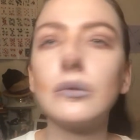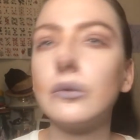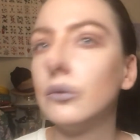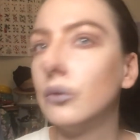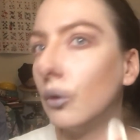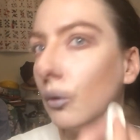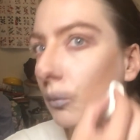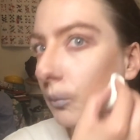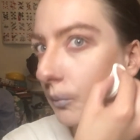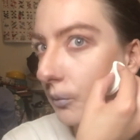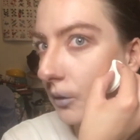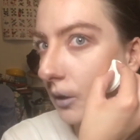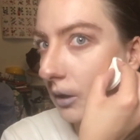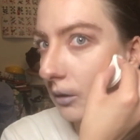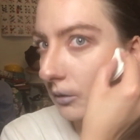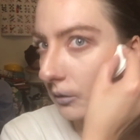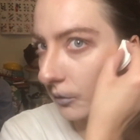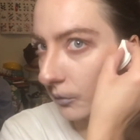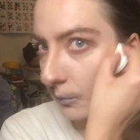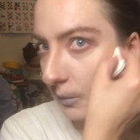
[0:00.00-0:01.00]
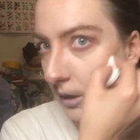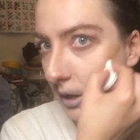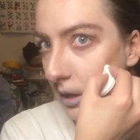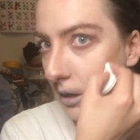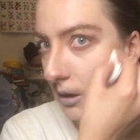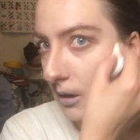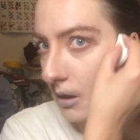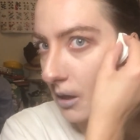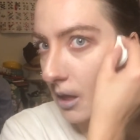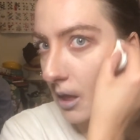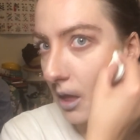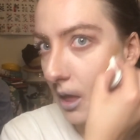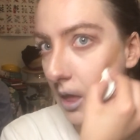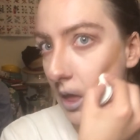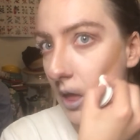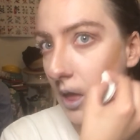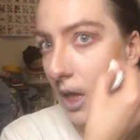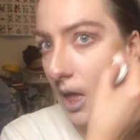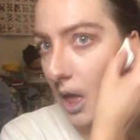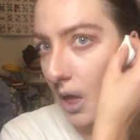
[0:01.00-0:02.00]
Nope, that looks bad.
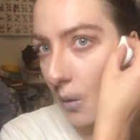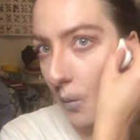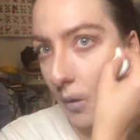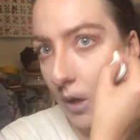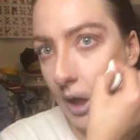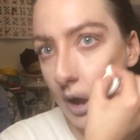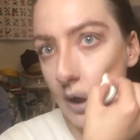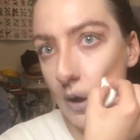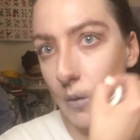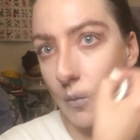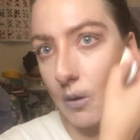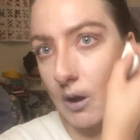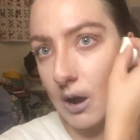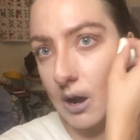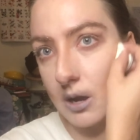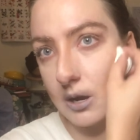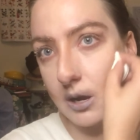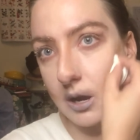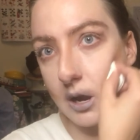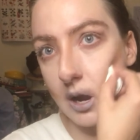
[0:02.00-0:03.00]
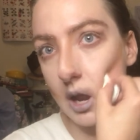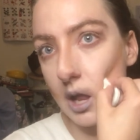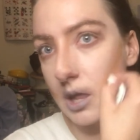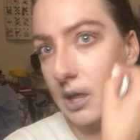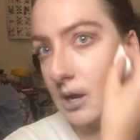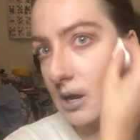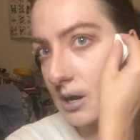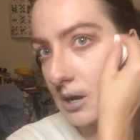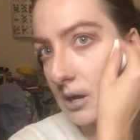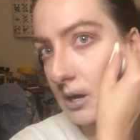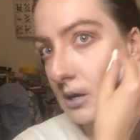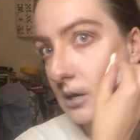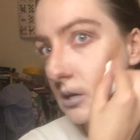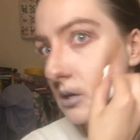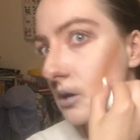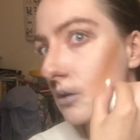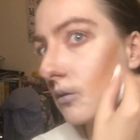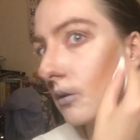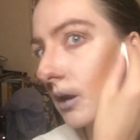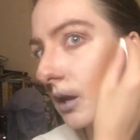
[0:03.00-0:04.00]
We're just gonna lean
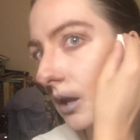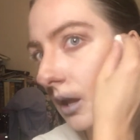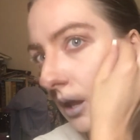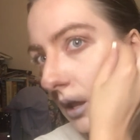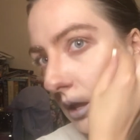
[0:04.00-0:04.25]
into it.